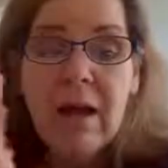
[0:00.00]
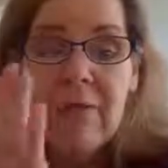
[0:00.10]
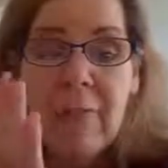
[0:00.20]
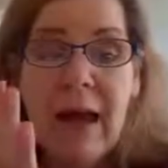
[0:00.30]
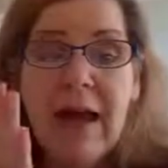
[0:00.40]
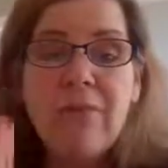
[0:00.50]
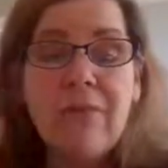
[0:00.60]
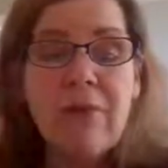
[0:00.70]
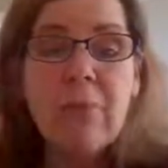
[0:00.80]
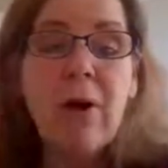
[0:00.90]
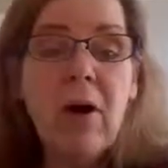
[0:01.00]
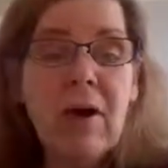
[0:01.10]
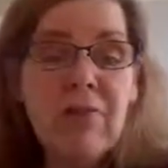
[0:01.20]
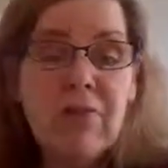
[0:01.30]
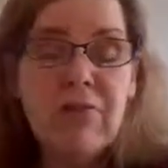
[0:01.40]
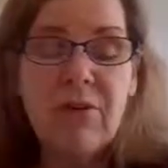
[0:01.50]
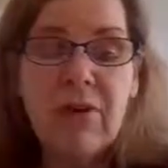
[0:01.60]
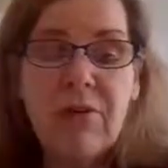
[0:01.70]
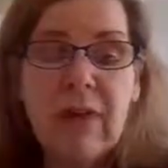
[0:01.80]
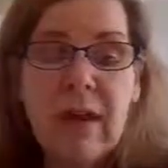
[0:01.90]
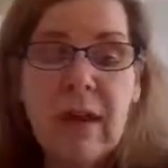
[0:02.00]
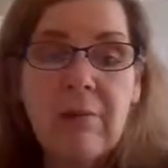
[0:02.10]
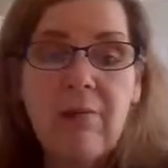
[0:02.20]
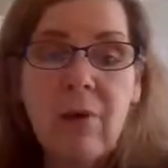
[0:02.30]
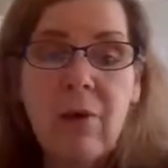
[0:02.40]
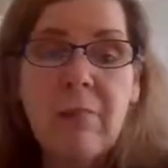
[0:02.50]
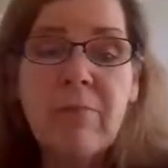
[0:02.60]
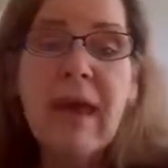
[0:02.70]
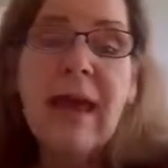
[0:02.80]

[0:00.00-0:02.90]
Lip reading: pads of their paws and starts getting absorbed.